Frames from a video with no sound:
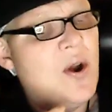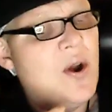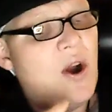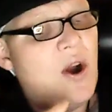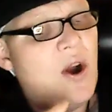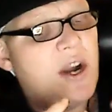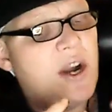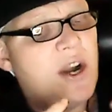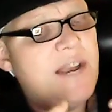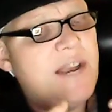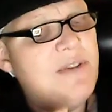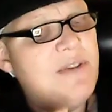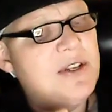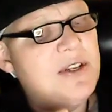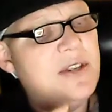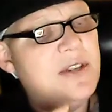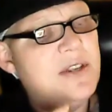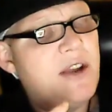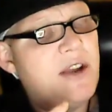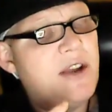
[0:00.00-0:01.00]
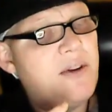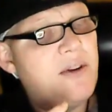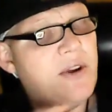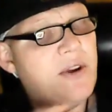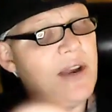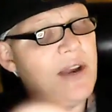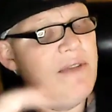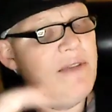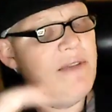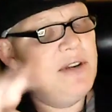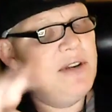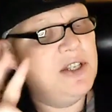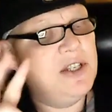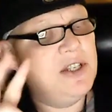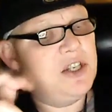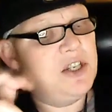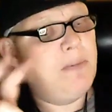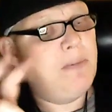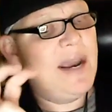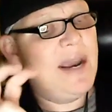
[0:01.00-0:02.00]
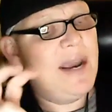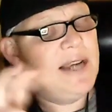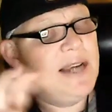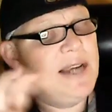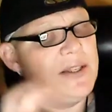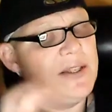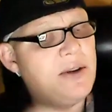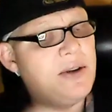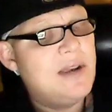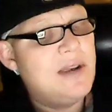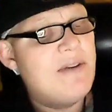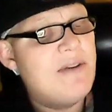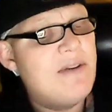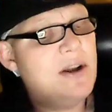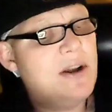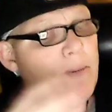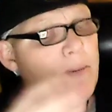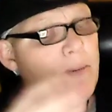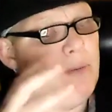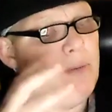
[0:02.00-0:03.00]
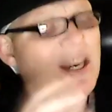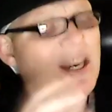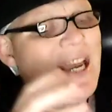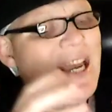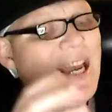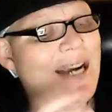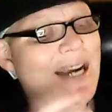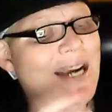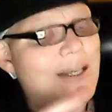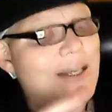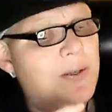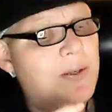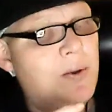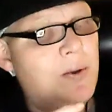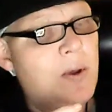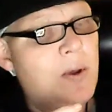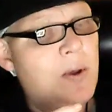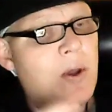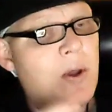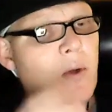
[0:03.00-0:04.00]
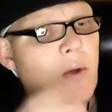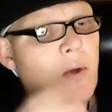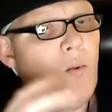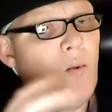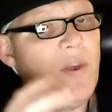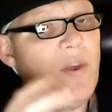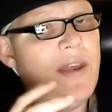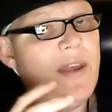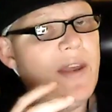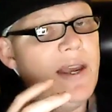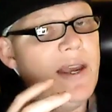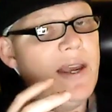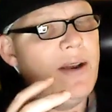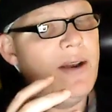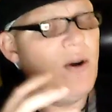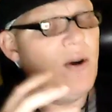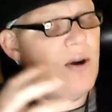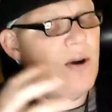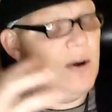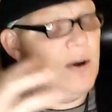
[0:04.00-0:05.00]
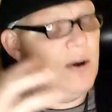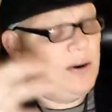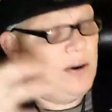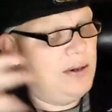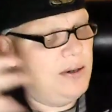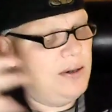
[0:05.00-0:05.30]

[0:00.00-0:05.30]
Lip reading: are given they're given space, they're given place within our